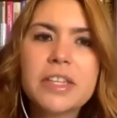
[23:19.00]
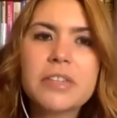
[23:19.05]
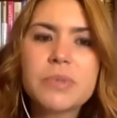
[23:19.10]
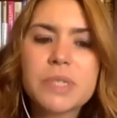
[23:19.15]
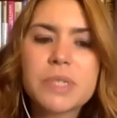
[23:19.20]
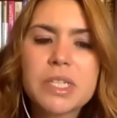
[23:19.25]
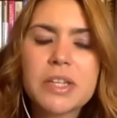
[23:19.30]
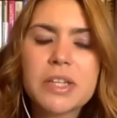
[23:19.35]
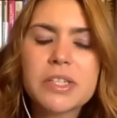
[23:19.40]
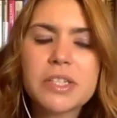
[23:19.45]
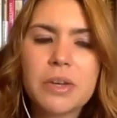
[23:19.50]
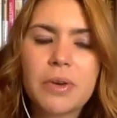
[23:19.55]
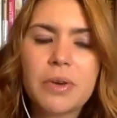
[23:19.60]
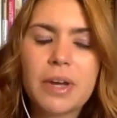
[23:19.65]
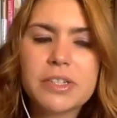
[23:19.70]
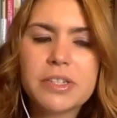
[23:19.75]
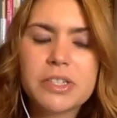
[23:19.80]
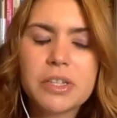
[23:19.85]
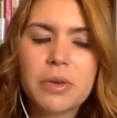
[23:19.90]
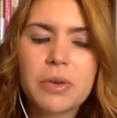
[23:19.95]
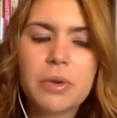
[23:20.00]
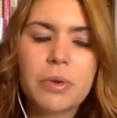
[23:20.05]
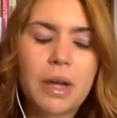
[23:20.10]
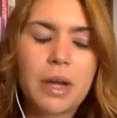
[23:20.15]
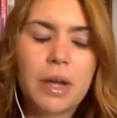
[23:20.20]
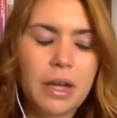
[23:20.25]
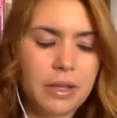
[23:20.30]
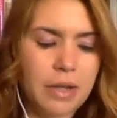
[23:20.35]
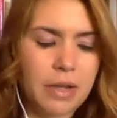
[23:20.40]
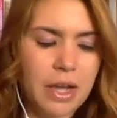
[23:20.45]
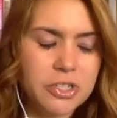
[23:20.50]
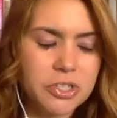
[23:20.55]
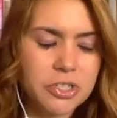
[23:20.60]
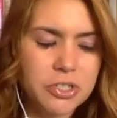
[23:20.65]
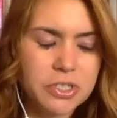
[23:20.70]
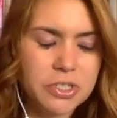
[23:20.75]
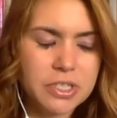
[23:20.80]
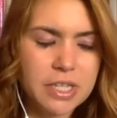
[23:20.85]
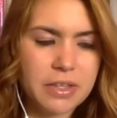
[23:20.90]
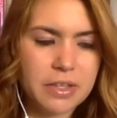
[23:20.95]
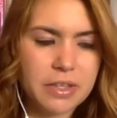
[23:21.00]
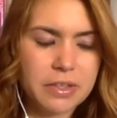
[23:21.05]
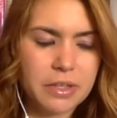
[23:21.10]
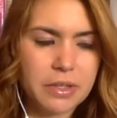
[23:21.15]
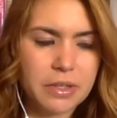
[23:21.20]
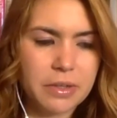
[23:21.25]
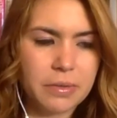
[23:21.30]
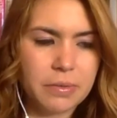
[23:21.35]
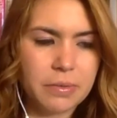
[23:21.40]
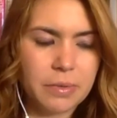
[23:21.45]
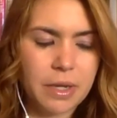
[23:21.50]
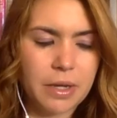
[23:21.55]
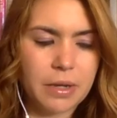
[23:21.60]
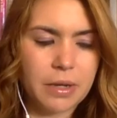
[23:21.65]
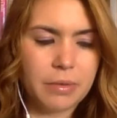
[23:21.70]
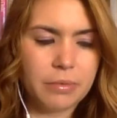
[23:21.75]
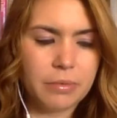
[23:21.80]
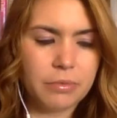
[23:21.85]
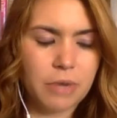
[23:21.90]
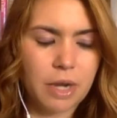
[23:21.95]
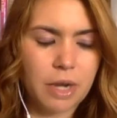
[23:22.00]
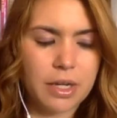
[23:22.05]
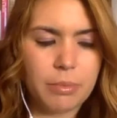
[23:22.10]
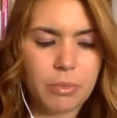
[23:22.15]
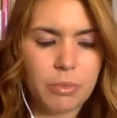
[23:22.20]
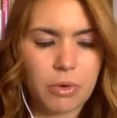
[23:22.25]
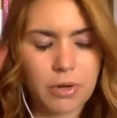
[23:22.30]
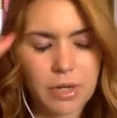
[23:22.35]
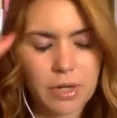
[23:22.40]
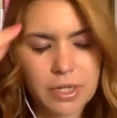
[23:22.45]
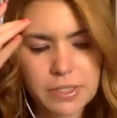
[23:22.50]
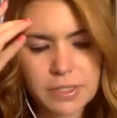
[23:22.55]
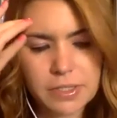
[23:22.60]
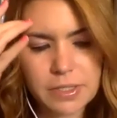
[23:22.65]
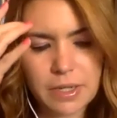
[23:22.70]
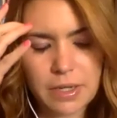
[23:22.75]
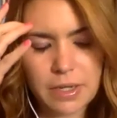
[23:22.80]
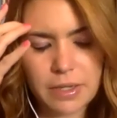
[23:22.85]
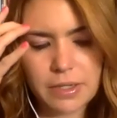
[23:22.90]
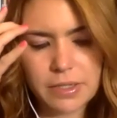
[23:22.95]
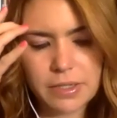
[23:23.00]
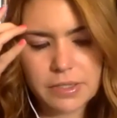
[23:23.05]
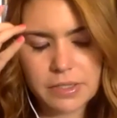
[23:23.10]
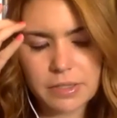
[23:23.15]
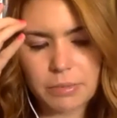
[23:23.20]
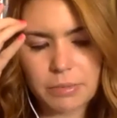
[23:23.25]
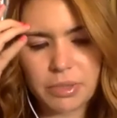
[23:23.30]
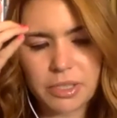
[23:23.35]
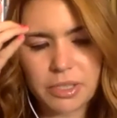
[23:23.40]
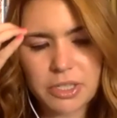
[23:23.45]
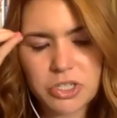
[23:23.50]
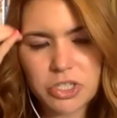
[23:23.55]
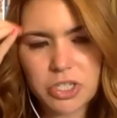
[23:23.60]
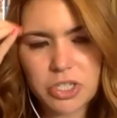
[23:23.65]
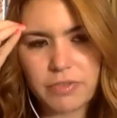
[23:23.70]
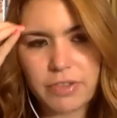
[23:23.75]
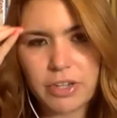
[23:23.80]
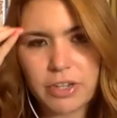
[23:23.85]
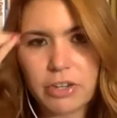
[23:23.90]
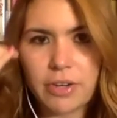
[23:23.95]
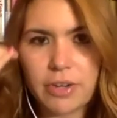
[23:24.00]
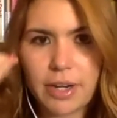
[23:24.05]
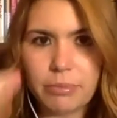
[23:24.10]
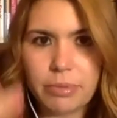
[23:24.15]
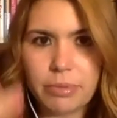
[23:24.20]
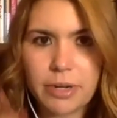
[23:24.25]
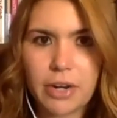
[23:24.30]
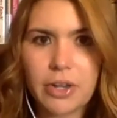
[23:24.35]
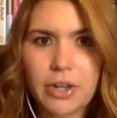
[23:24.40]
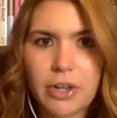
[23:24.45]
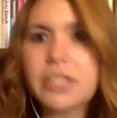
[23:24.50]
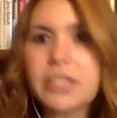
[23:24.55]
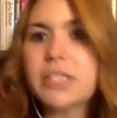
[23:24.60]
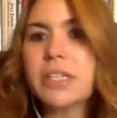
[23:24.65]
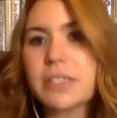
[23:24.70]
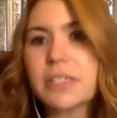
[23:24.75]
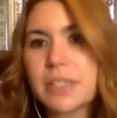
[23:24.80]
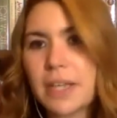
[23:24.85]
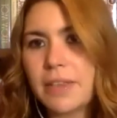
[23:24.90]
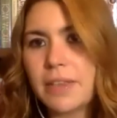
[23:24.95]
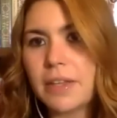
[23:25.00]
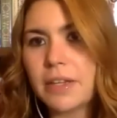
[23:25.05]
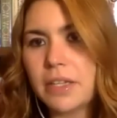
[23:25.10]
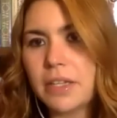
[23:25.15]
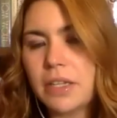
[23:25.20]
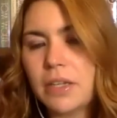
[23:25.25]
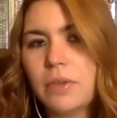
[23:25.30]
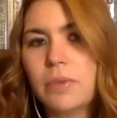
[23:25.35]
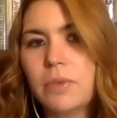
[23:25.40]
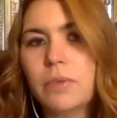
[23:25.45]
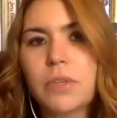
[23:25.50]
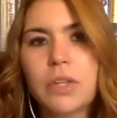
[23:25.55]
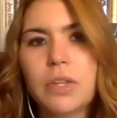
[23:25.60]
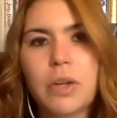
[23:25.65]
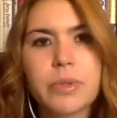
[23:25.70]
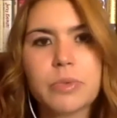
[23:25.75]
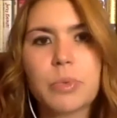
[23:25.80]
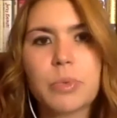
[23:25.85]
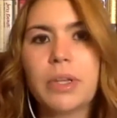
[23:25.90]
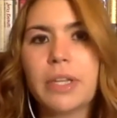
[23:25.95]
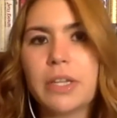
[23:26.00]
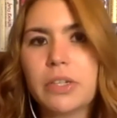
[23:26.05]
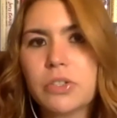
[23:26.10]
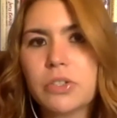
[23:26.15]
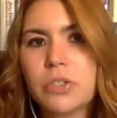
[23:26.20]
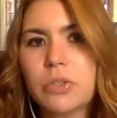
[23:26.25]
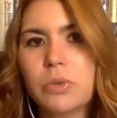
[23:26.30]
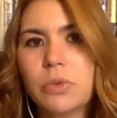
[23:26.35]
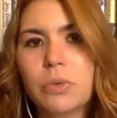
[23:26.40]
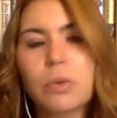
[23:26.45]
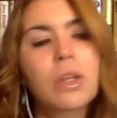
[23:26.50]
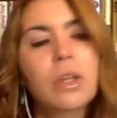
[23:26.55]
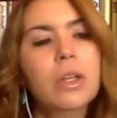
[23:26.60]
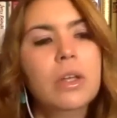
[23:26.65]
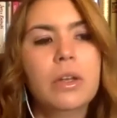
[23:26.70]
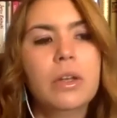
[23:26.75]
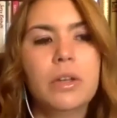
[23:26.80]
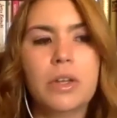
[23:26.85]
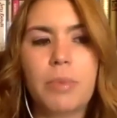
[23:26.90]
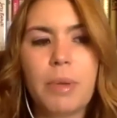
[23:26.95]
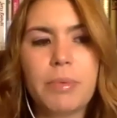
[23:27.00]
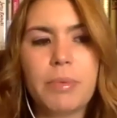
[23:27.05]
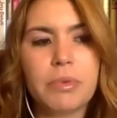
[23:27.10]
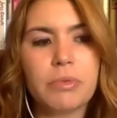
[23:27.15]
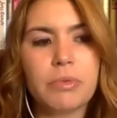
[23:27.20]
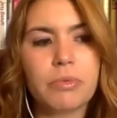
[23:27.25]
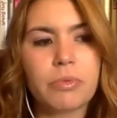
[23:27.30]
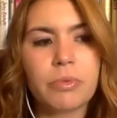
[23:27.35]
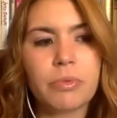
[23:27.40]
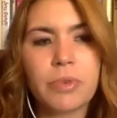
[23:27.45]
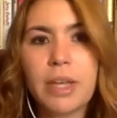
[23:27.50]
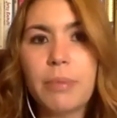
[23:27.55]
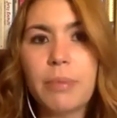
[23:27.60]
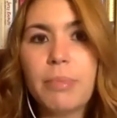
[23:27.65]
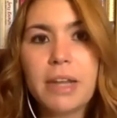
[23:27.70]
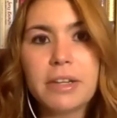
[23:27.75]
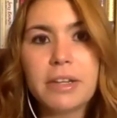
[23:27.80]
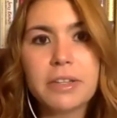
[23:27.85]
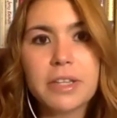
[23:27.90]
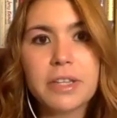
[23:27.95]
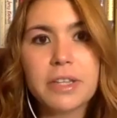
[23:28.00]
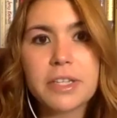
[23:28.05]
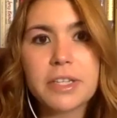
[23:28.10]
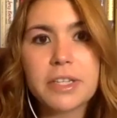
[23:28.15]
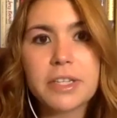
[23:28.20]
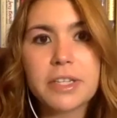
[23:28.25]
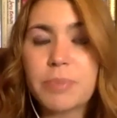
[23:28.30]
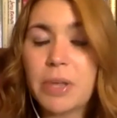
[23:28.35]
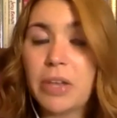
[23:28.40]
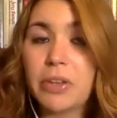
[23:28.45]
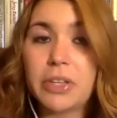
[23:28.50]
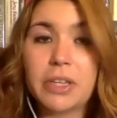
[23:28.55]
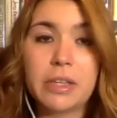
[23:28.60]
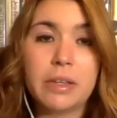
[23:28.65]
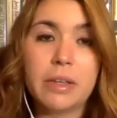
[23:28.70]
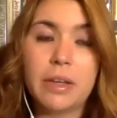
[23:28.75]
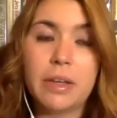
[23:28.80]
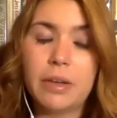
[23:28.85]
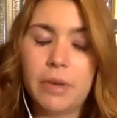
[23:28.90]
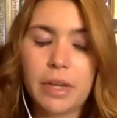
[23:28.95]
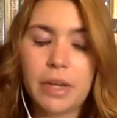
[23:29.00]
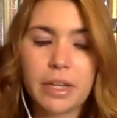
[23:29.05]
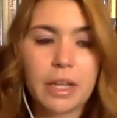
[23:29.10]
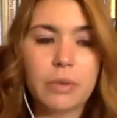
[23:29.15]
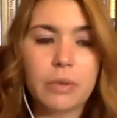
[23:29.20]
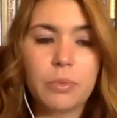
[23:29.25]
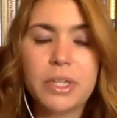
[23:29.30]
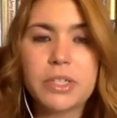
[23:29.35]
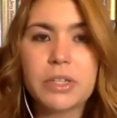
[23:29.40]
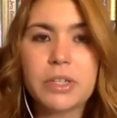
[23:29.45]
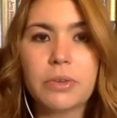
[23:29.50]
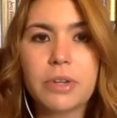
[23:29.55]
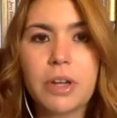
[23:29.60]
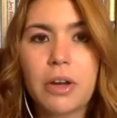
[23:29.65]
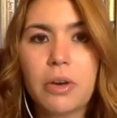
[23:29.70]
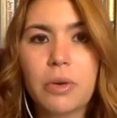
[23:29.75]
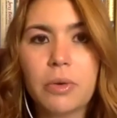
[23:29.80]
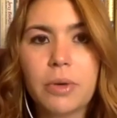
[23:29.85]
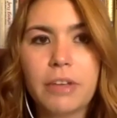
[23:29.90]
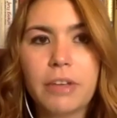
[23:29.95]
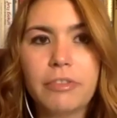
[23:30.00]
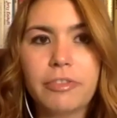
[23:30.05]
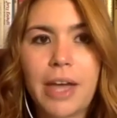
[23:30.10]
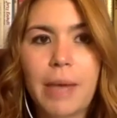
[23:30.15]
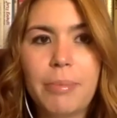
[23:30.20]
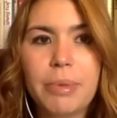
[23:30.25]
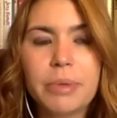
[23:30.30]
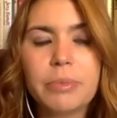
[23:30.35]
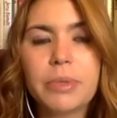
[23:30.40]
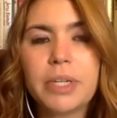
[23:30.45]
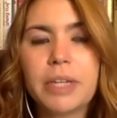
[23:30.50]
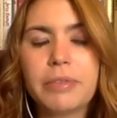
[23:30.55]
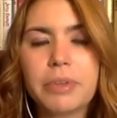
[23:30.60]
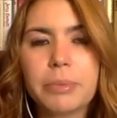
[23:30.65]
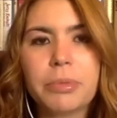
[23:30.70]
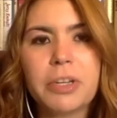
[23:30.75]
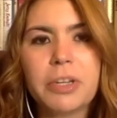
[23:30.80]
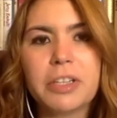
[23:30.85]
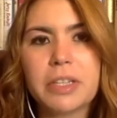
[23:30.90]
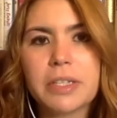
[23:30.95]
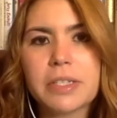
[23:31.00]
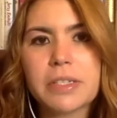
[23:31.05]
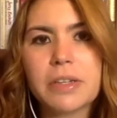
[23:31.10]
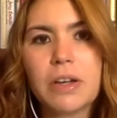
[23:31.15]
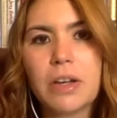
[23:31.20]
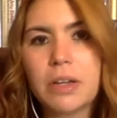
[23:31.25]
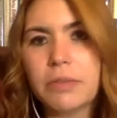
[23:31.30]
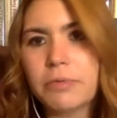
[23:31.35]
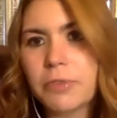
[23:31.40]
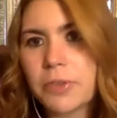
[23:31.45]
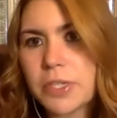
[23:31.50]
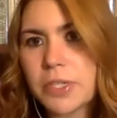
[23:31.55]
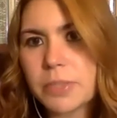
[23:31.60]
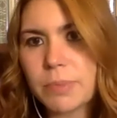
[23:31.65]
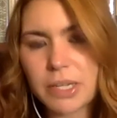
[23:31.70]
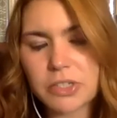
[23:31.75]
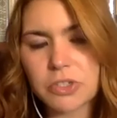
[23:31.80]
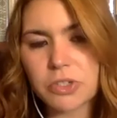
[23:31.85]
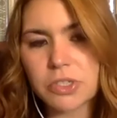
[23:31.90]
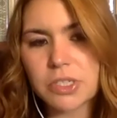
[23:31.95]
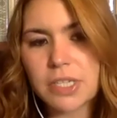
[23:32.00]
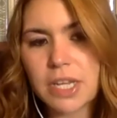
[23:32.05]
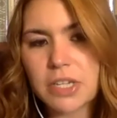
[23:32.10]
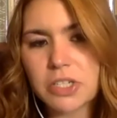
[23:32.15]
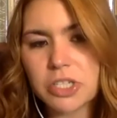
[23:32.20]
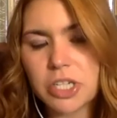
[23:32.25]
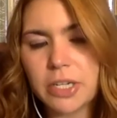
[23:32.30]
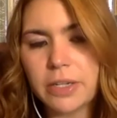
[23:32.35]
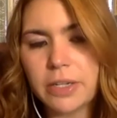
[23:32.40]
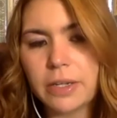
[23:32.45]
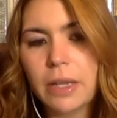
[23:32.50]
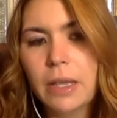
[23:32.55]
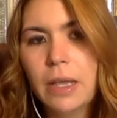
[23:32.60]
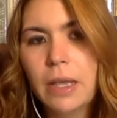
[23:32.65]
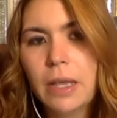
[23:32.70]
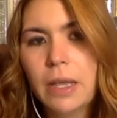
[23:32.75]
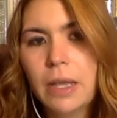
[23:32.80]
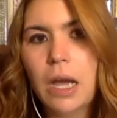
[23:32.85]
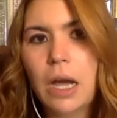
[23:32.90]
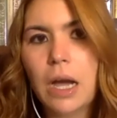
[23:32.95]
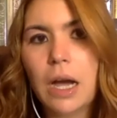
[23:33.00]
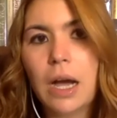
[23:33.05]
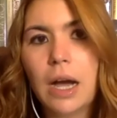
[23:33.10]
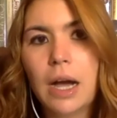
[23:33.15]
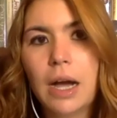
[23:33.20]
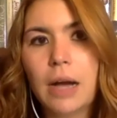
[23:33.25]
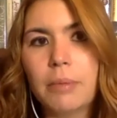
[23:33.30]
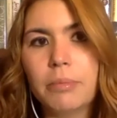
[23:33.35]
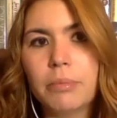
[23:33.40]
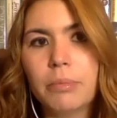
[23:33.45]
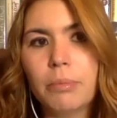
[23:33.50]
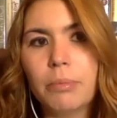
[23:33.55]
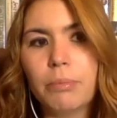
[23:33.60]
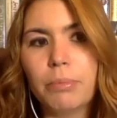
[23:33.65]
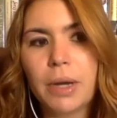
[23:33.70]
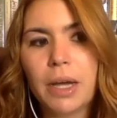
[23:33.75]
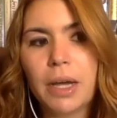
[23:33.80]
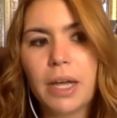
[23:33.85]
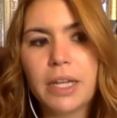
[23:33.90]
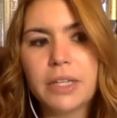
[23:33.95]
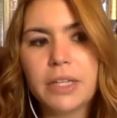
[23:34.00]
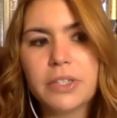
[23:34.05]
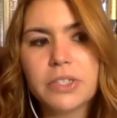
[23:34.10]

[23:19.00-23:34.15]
was also I should say that the Ronnie Morris, the assistant police chief in Grand Prairie, did say that he was willing to maybe re-amend this bill. We don't know if Abbott would even put this on for the special session, but